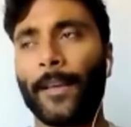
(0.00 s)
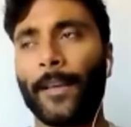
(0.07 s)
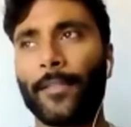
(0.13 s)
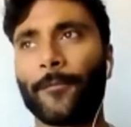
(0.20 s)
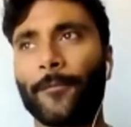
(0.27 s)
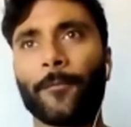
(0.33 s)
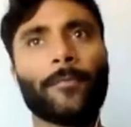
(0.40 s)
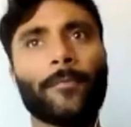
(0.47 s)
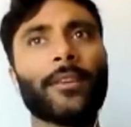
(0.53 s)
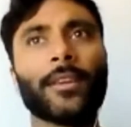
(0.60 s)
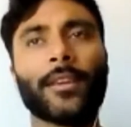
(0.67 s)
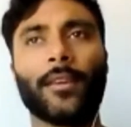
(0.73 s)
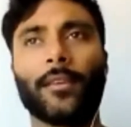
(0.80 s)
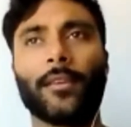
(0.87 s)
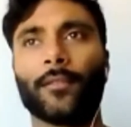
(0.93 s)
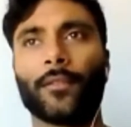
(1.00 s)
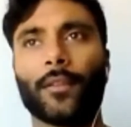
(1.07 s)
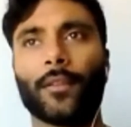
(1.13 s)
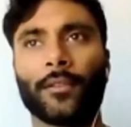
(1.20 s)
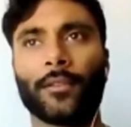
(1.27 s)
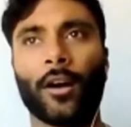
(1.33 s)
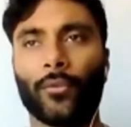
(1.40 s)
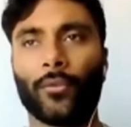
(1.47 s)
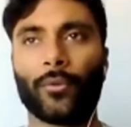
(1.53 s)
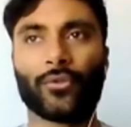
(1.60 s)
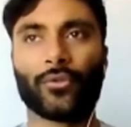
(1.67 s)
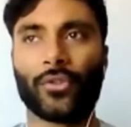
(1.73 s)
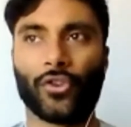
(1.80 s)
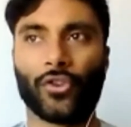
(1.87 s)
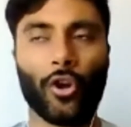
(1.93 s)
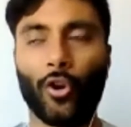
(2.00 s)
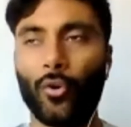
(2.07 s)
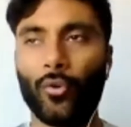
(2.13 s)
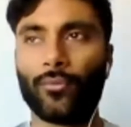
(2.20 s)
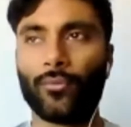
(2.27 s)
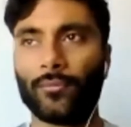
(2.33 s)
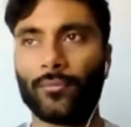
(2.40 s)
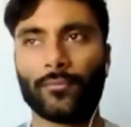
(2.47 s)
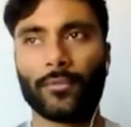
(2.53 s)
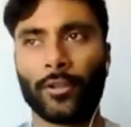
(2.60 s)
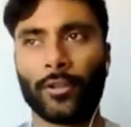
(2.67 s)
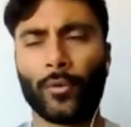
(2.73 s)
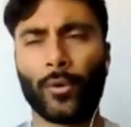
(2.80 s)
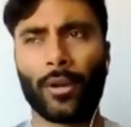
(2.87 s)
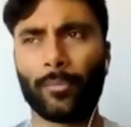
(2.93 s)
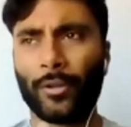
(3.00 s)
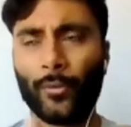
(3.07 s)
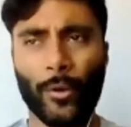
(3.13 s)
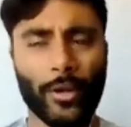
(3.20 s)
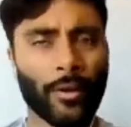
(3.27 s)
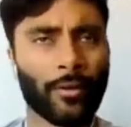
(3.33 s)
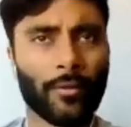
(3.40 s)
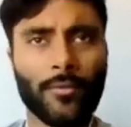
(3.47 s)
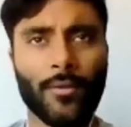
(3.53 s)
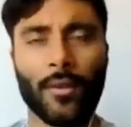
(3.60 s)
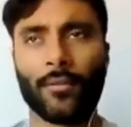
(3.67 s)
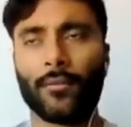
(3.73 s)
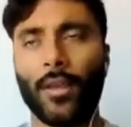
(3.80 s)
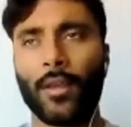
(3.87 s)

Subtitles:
I think for me, not only was the show incredibly written